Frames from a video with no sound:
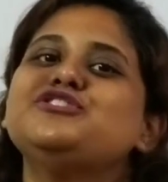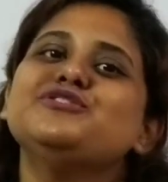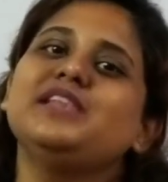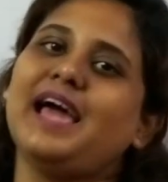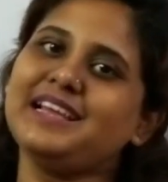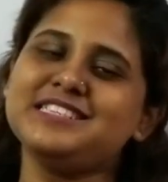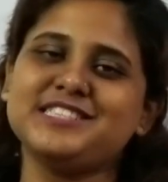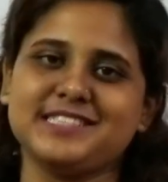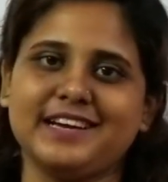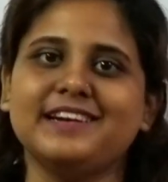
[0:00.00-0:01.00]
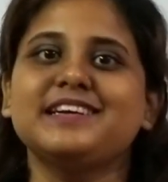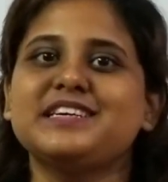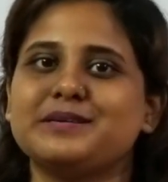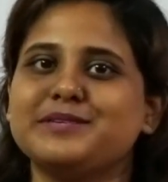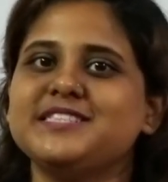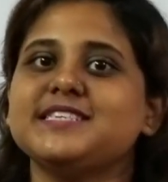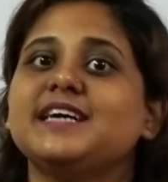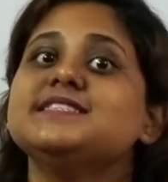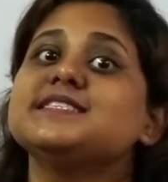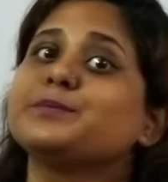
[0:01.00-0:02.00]
do like, share, comment
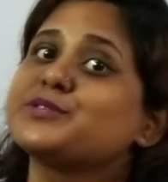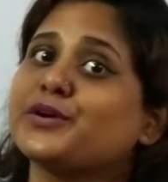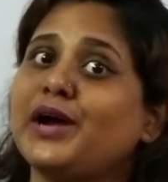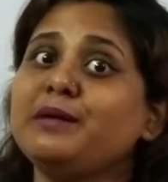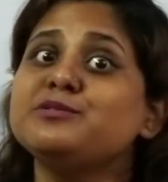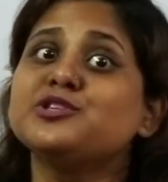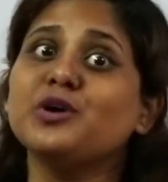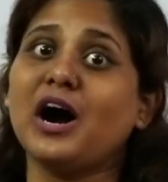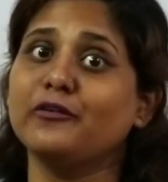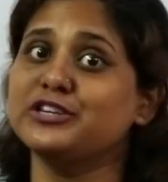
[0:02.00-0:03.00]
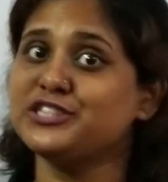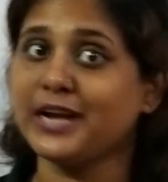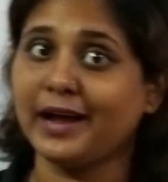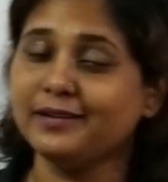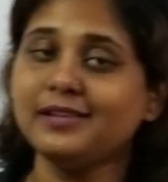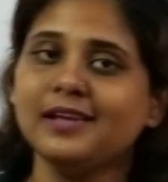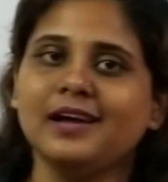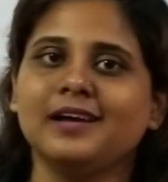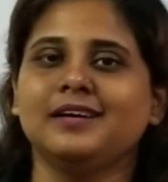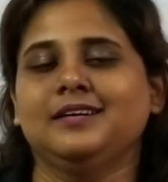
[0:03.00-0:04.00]
and subscribe to our channel.
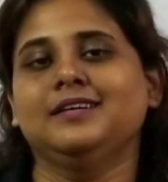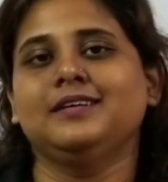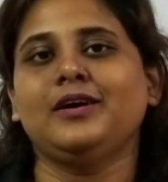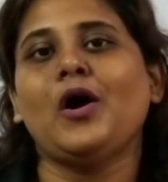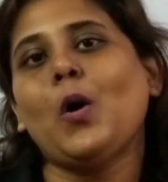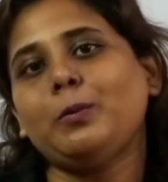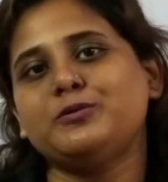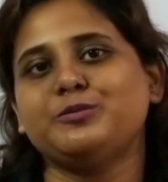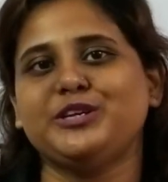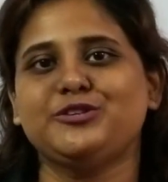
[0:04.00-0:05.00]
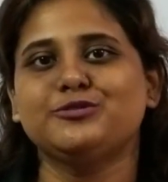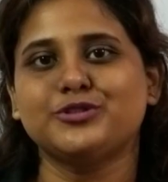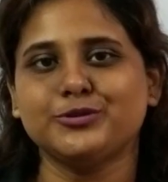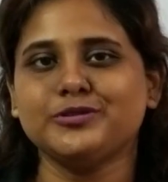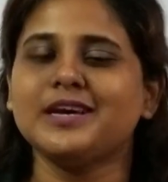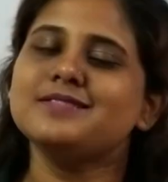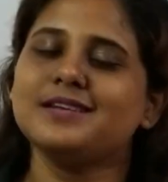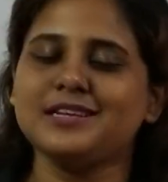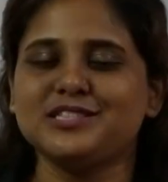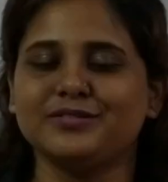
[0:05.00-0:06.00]
Hope to meet you soon in the next